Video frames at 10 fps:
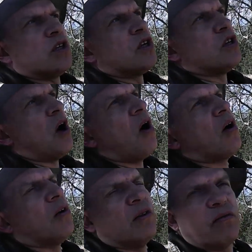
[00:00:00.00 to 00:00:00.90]
to
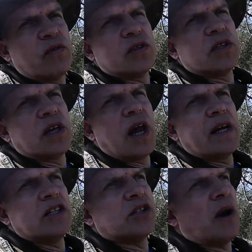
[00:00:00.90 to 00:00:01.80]
darken the front of the
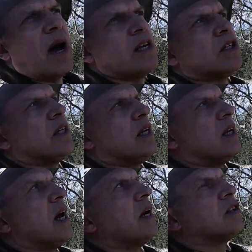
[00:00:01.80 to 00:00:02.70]
lens. So I actually
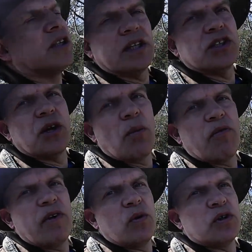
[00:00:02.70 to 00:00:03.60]
did get a 6-stop
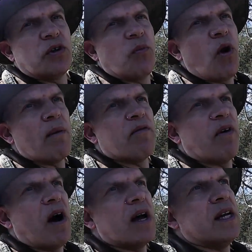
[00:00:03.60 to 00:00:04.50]
filter, and what I'm
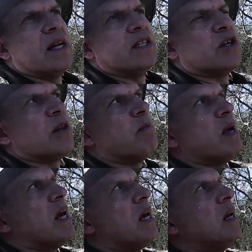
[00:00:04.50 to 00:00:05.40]
finding is at the
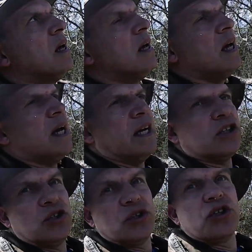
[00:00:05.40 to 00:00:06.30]
minute
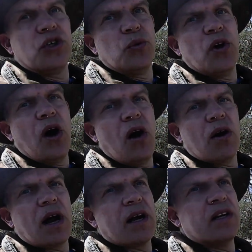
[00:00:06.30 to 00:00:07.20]
it's just too
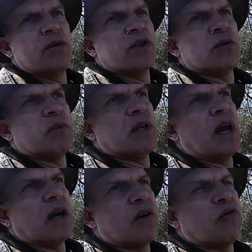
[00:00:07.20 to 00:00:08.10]
dark. I could do with something
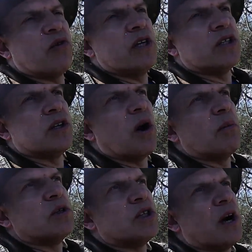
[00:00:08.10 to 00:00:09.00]
like a 3-stop.
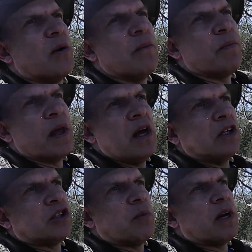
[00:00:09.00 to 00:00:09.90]
So
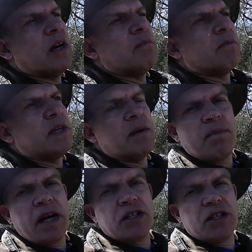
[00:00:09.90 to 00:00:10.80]
somebody did
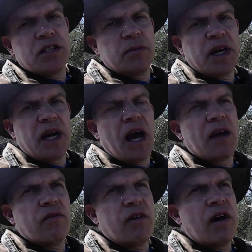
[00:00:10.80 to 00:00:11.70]
mention to me getting
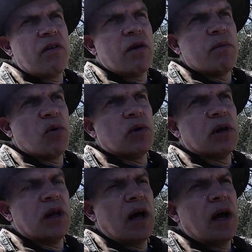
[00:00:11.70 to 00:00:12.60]
a variable
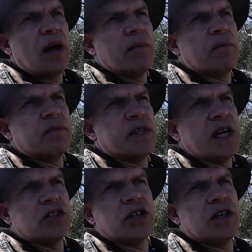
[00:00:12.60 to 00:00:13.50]

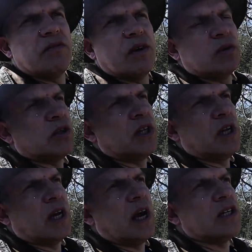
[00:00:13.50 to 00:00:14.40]
density filter that you
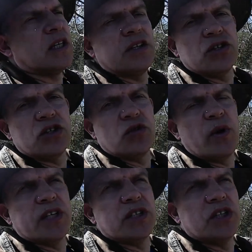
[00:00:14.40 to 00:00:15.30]
can actually just
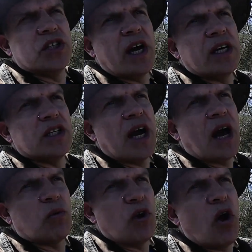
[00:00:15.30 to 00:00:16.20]
twist to change
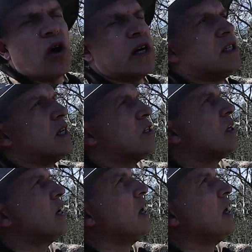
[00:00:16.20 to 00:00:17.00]
how dark it is.